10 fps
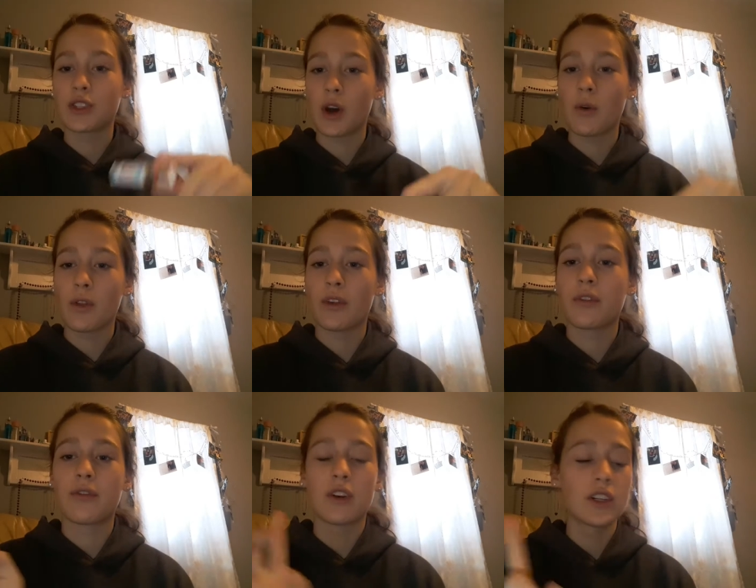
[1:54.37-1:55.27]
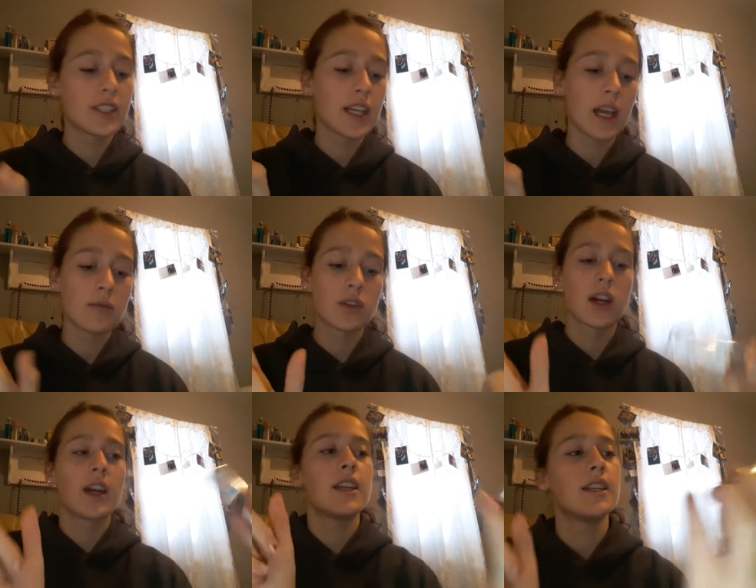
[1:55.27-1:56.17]
So the first thing I'm
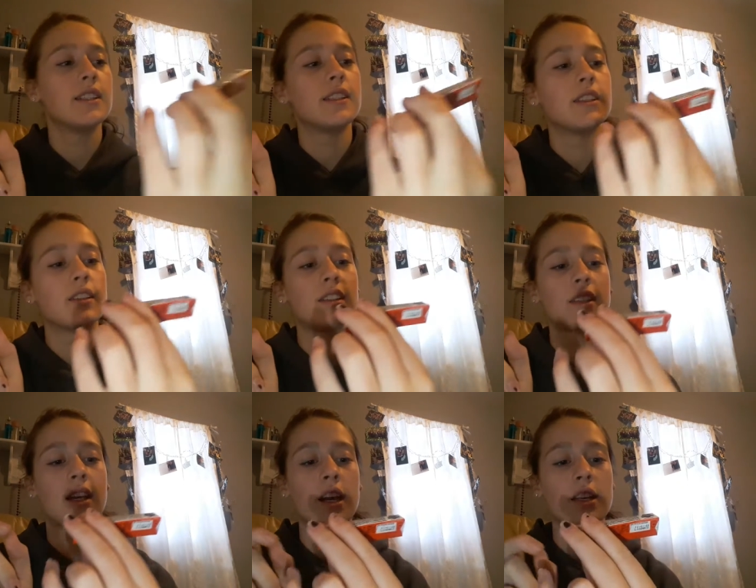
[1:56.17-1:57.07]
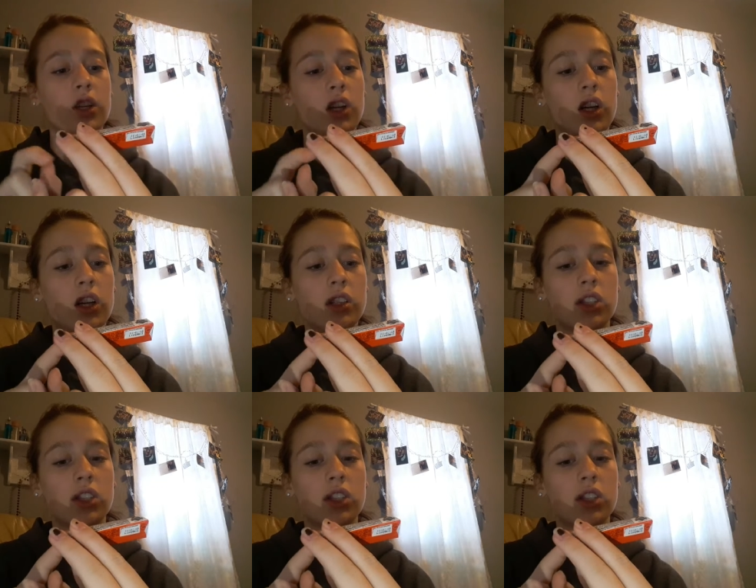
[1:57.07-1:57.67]
trying is this Kinder